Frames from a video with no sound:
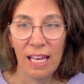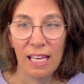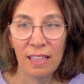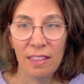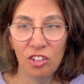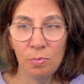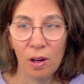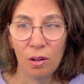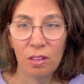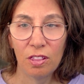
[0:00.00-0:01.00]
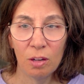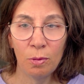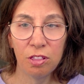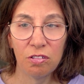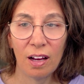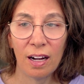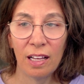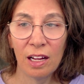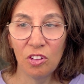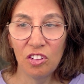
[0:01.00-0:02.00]
In this mode, thermal
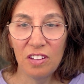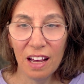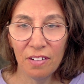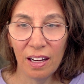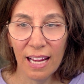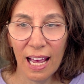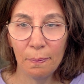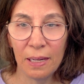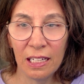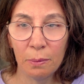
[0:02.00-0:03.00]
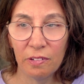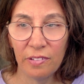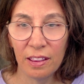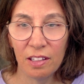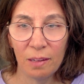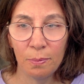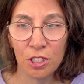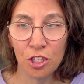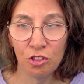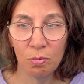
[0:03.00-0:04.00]
throttling was definitely happening to prevent the
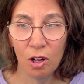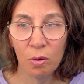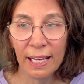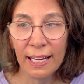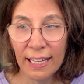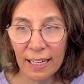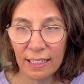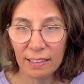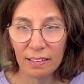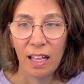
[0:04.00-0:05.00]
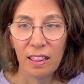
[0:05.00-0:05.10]
temperatures from going any higher.